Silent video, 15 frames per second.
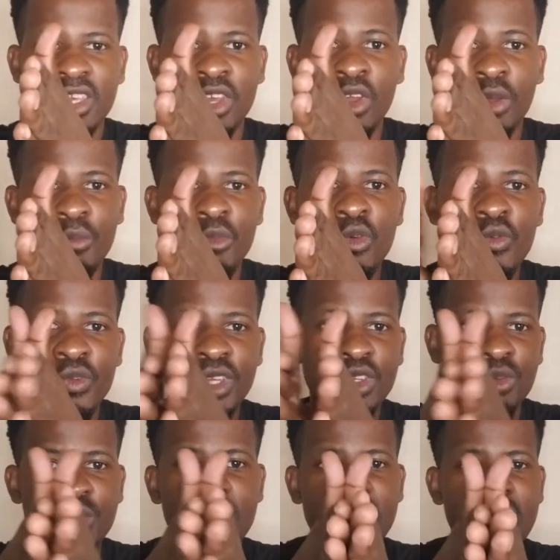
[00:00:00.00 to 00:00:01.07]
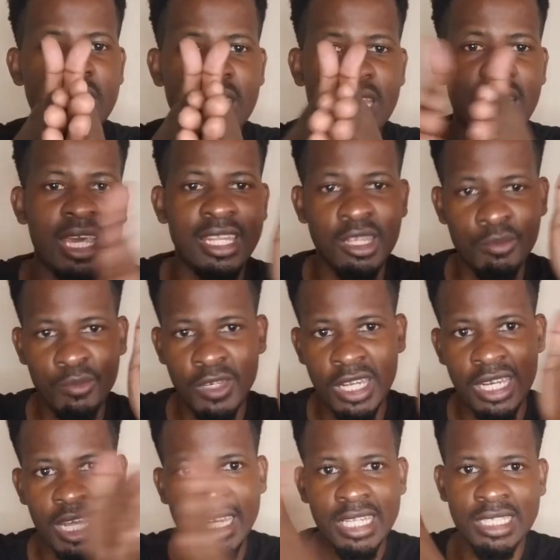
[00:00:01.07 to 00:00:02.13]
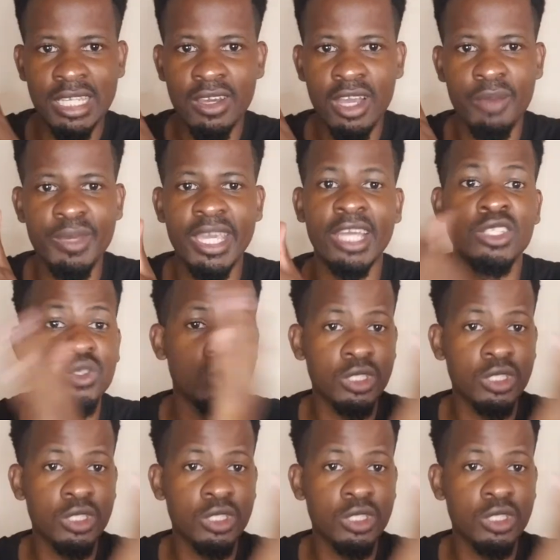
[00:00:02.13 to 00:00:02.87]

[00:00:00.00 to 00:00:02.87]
You're not moving to meet the deadline. The deadline is not coming at you.